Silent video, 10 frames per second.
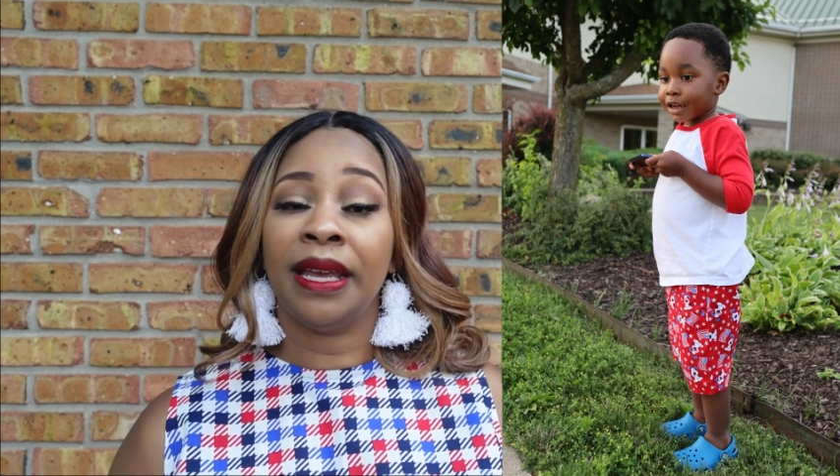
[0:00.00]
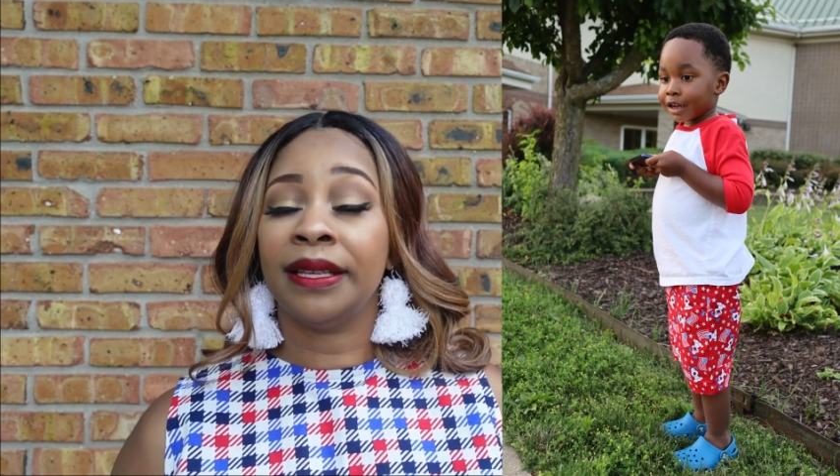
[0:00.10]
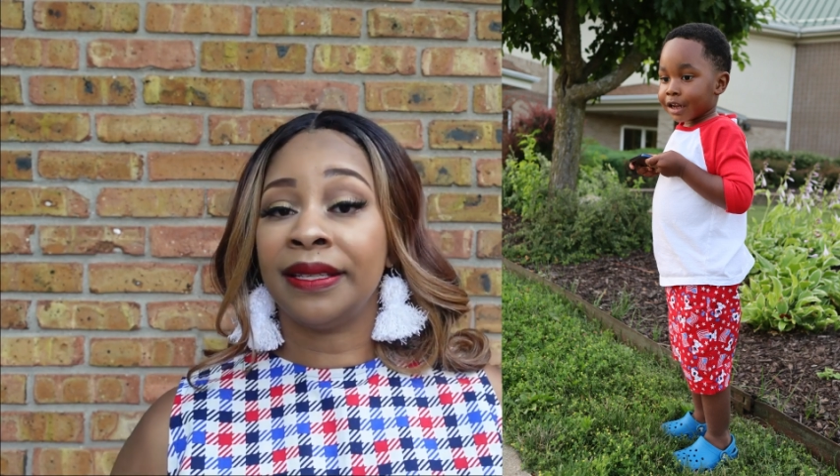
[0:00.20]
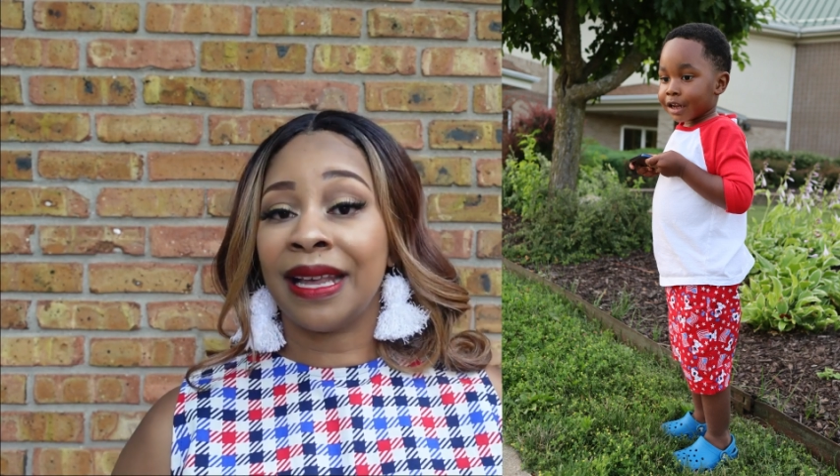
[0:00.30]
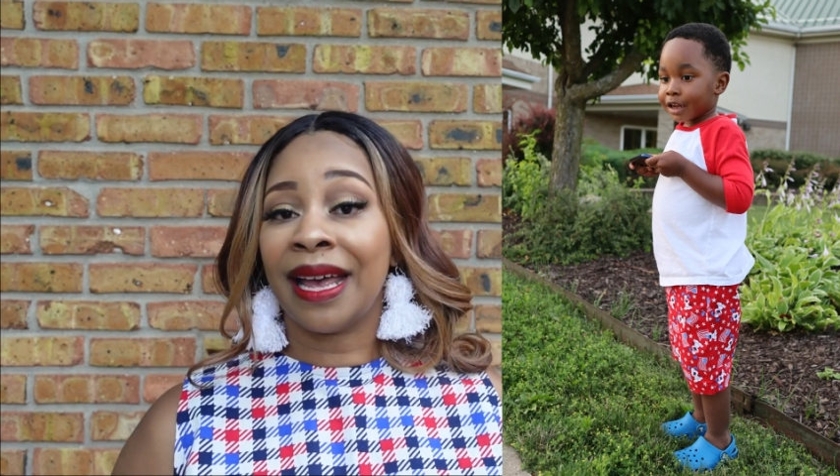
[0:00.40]

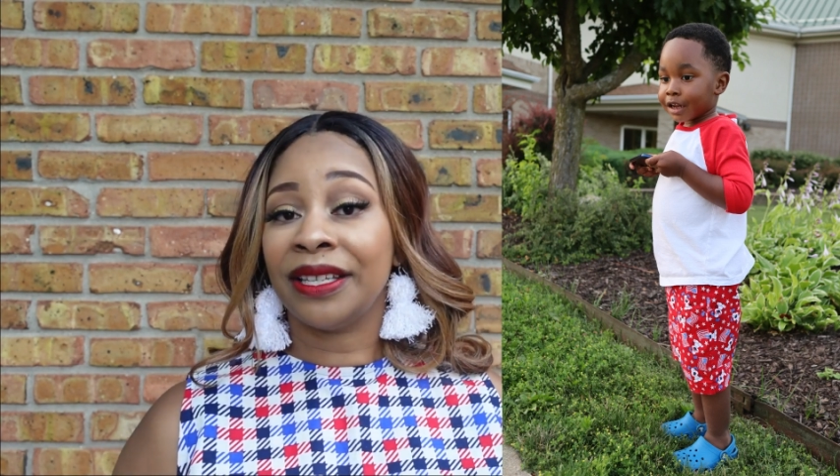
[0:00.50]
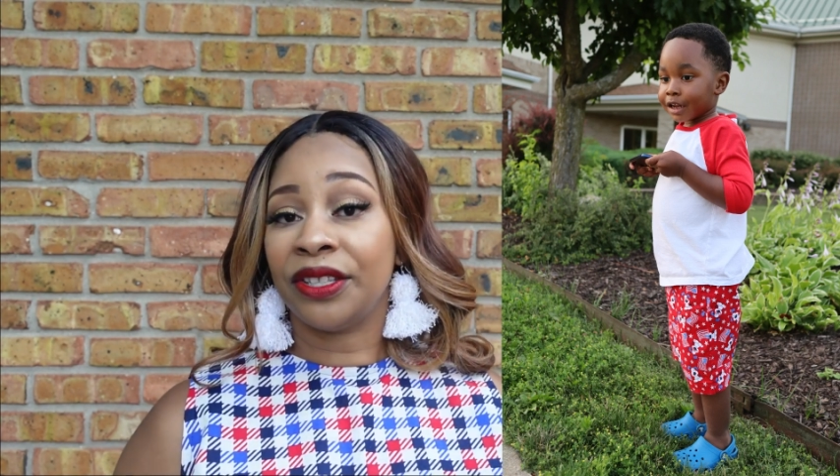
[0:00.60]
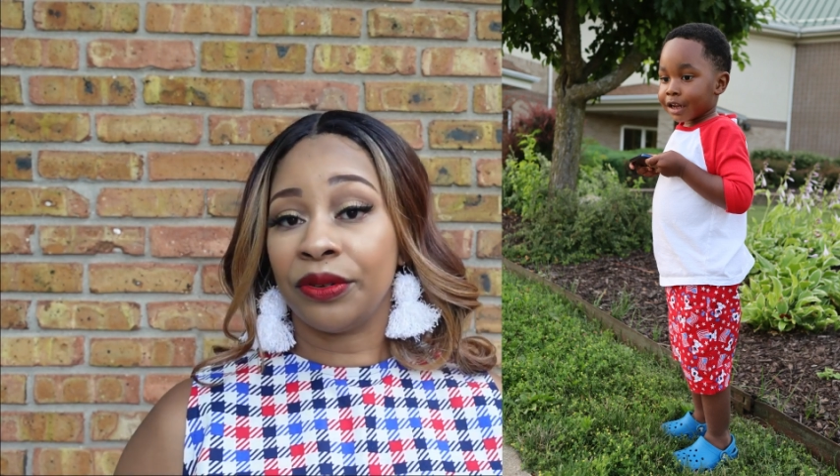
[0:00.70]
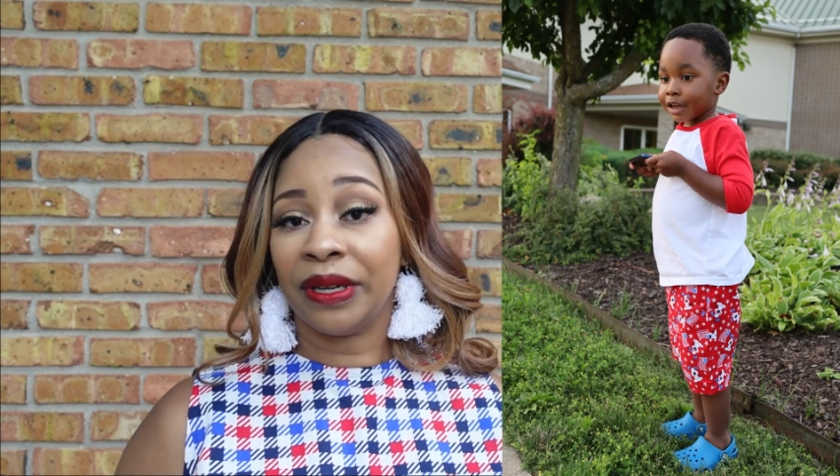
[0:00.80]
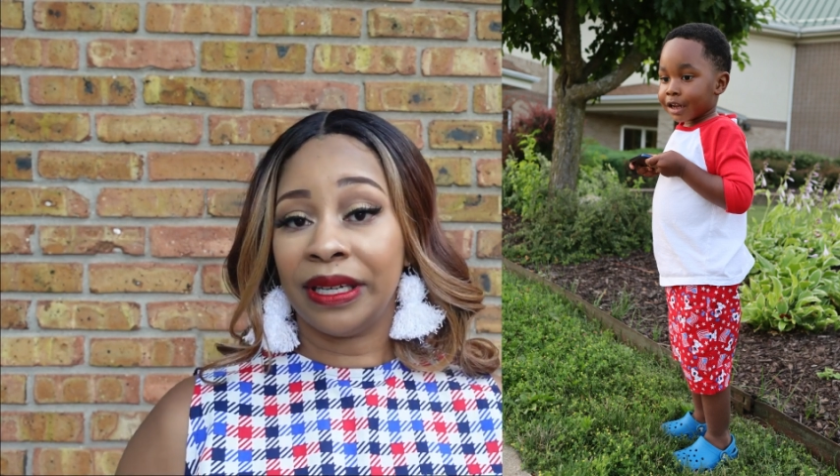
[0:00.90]
is size
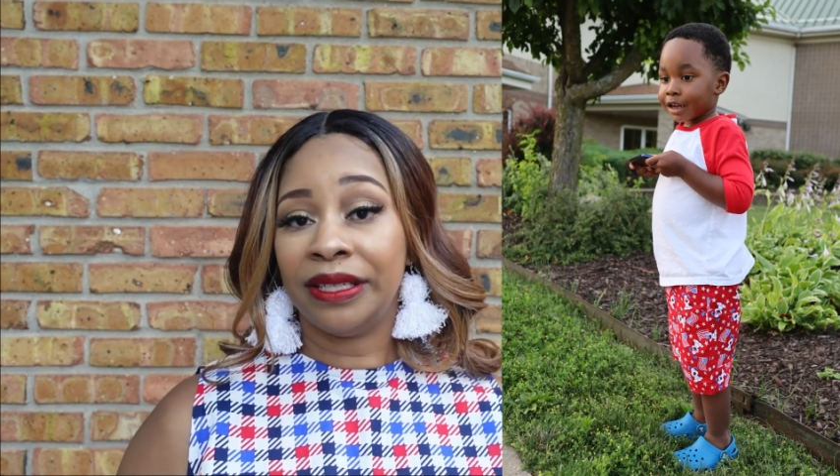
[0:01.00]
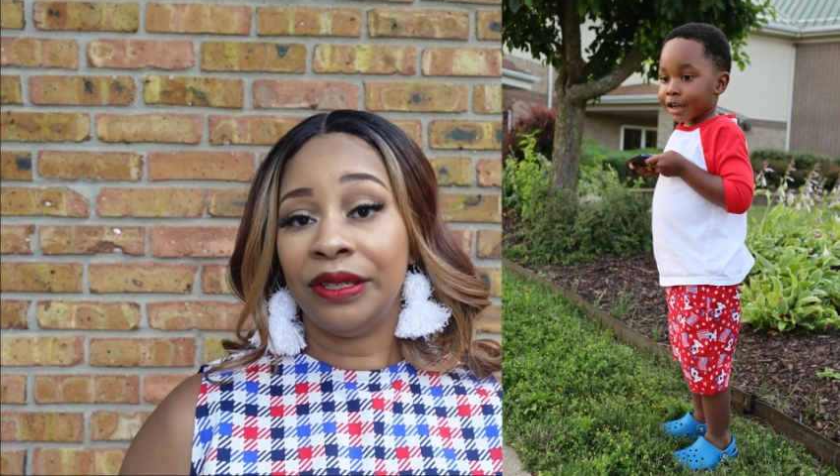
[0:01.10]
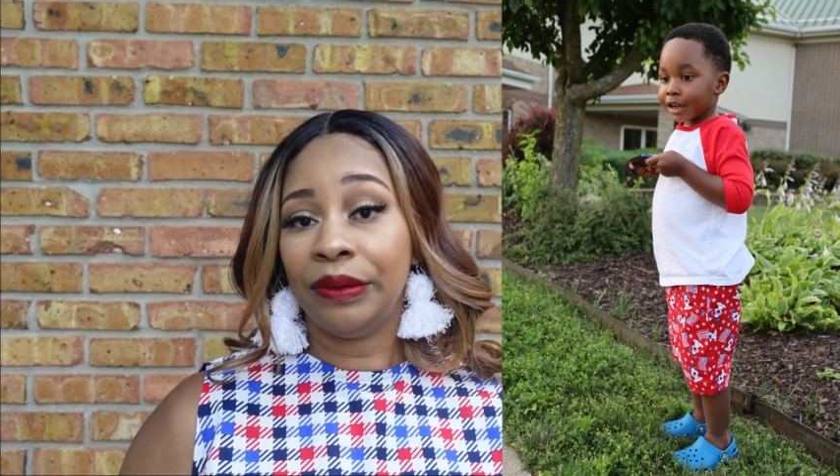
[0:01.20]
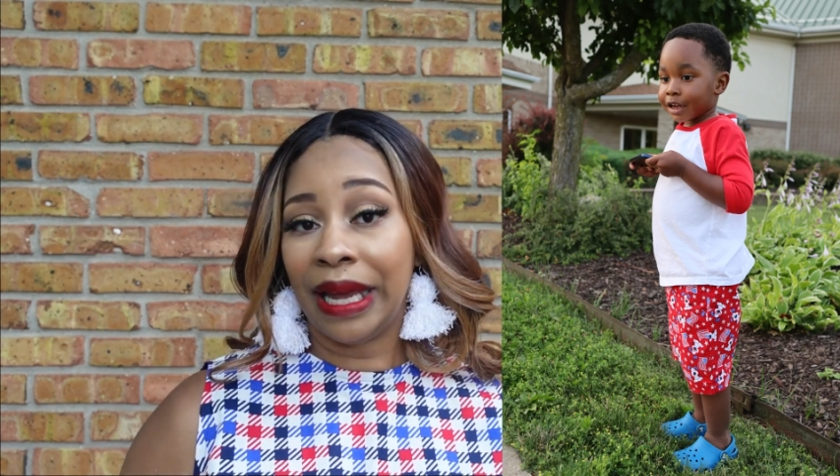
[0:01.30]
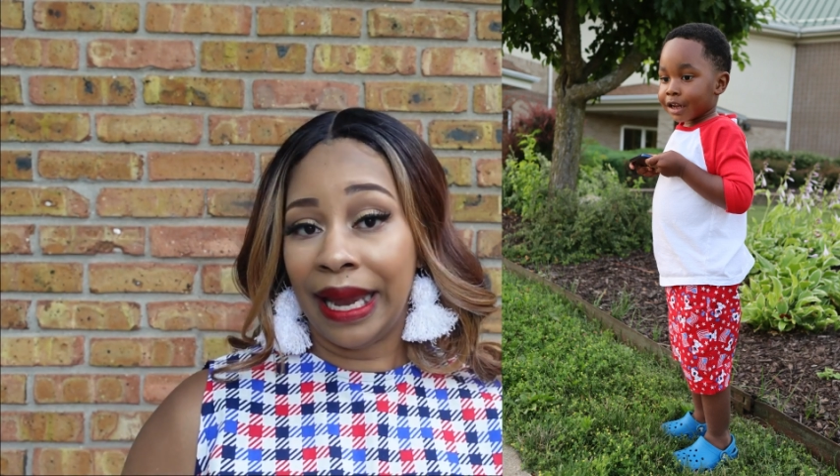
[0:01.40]
3
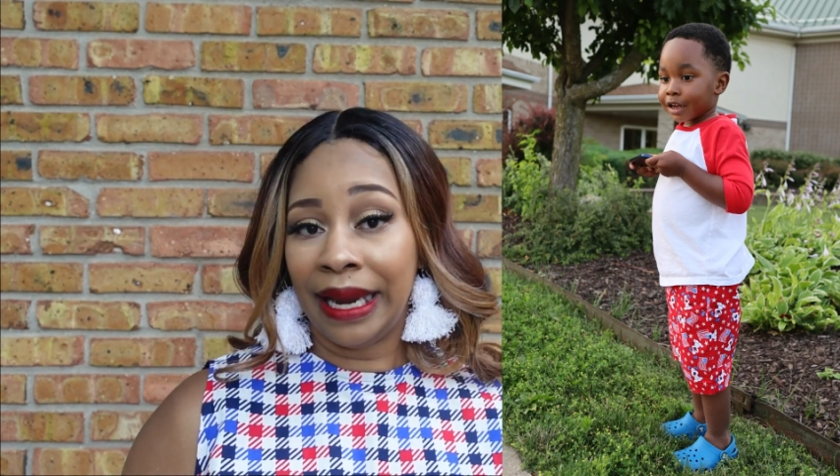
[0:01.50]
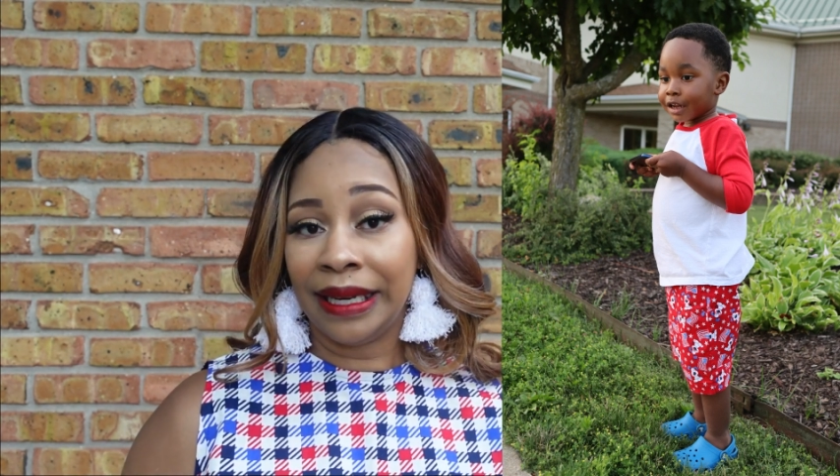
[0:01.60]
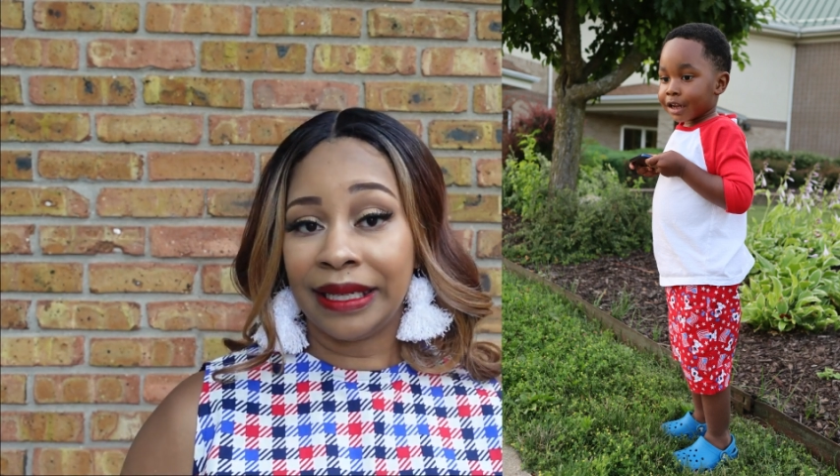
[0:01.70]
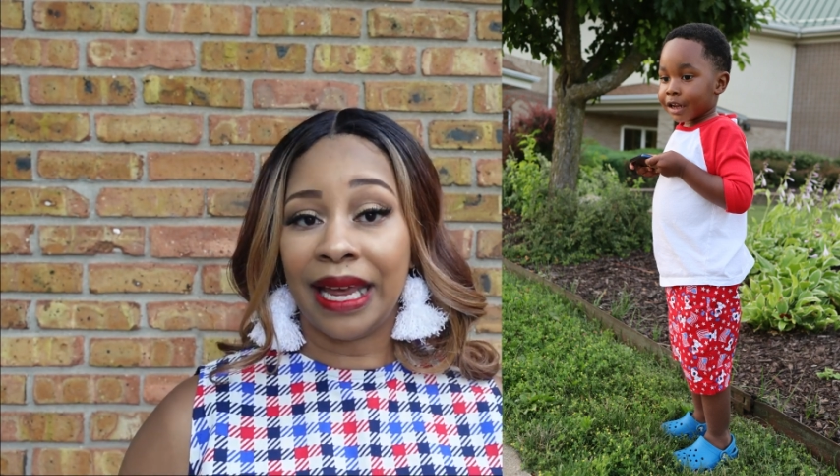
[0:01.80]
to 8,